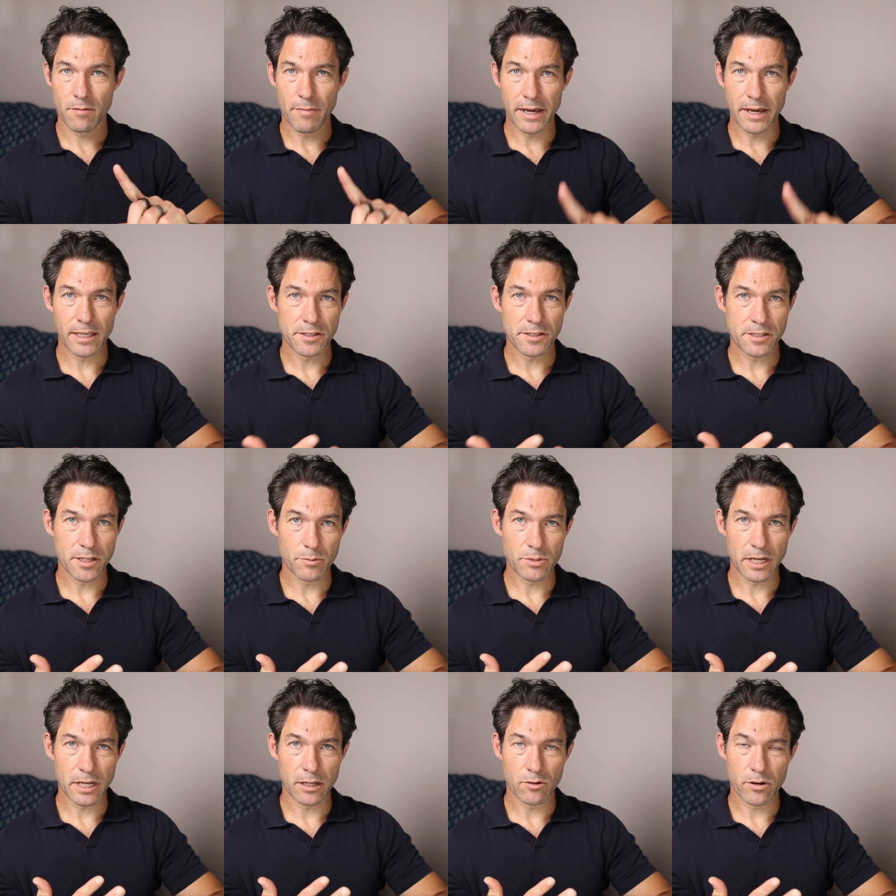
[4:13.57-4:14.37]
make your
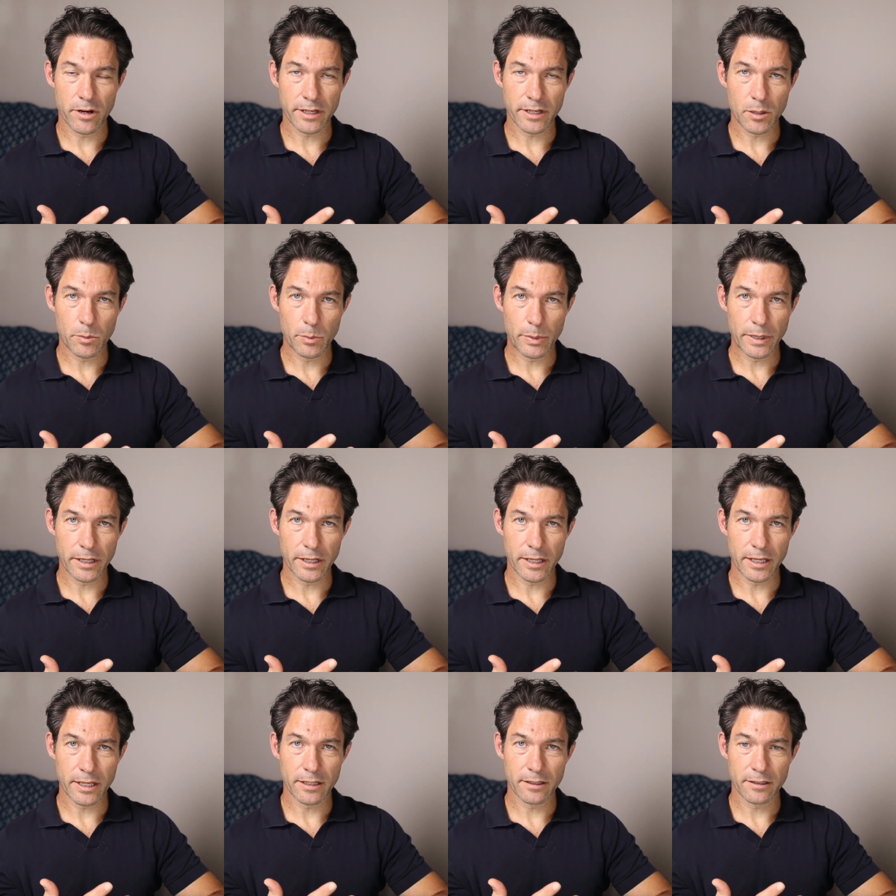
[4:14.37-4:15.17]
subject line
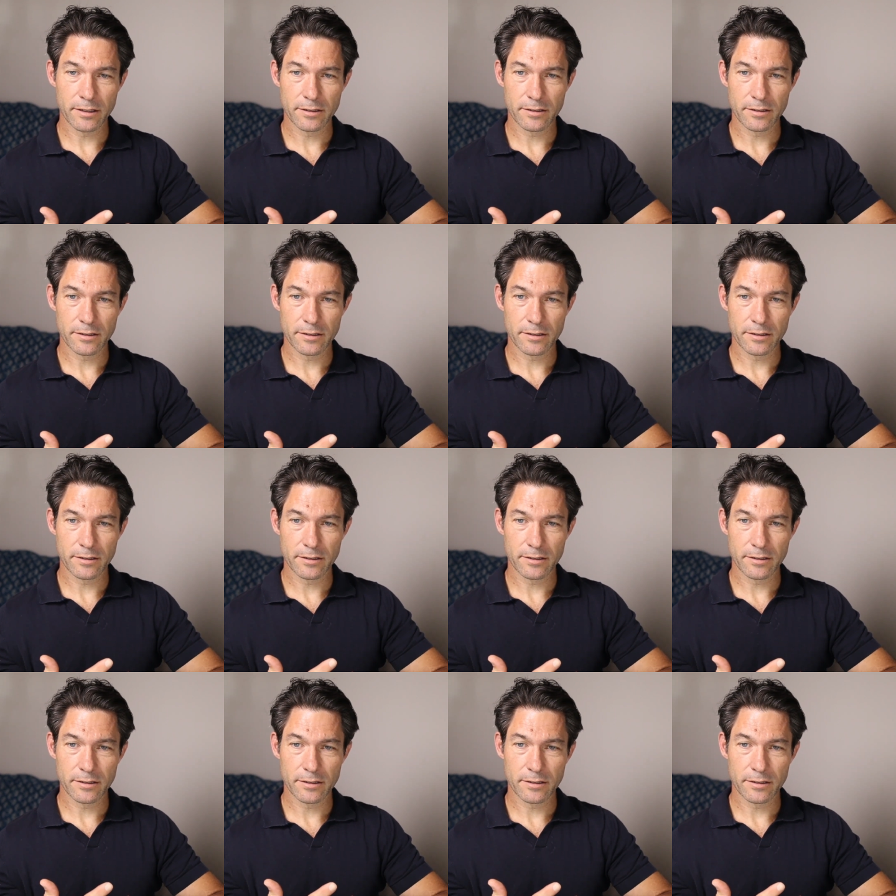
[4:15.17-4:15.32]
compelling,